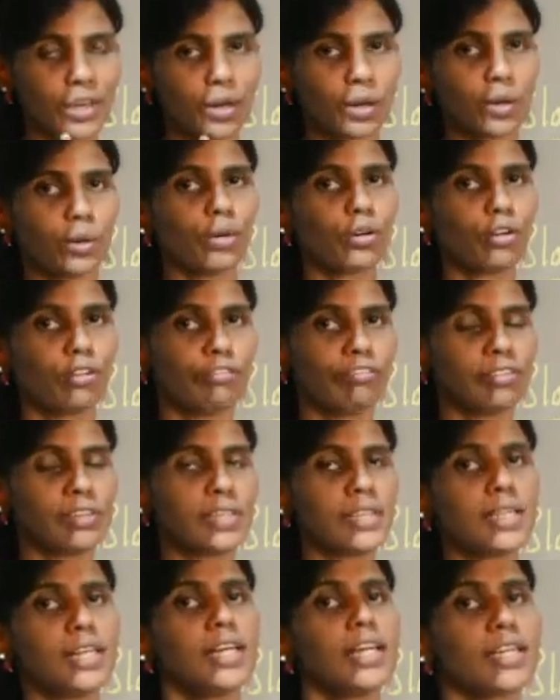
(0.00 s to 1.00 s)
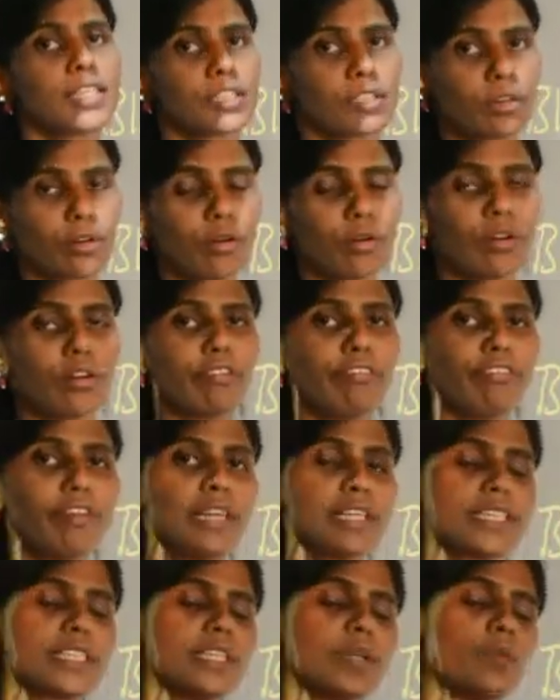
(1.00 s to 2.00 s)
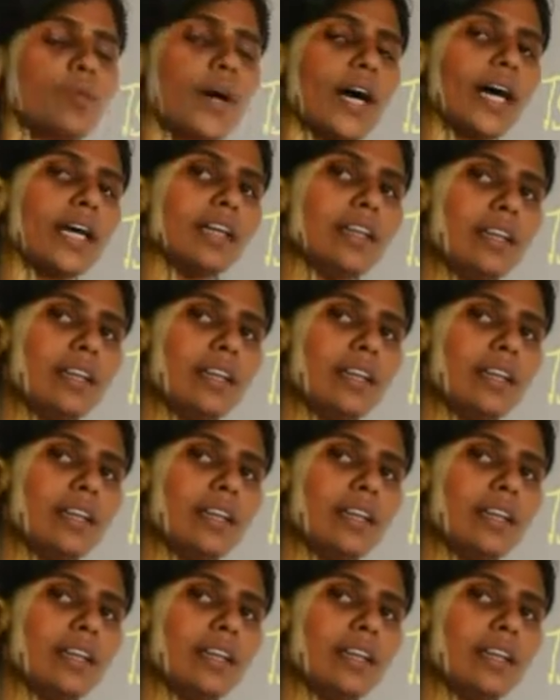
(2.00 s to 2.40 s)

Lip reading: chlorophyll. So chlorophyll is the one